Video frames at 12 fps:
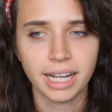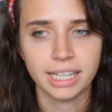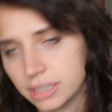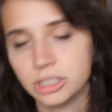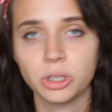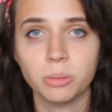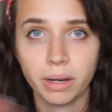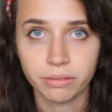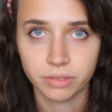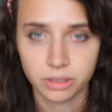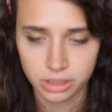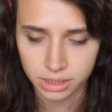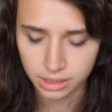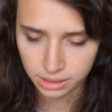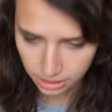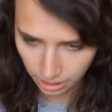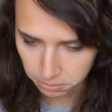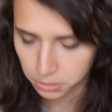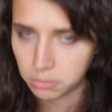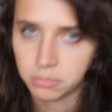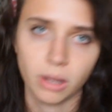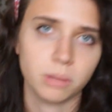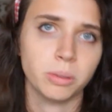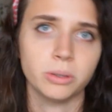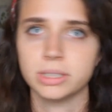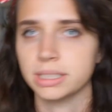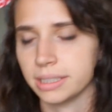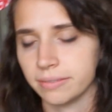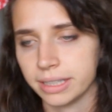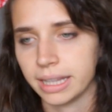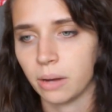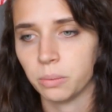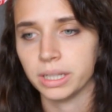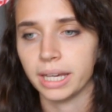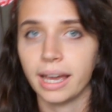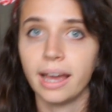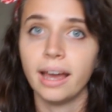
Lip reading: and so my first couple blog posts and stuff like that were like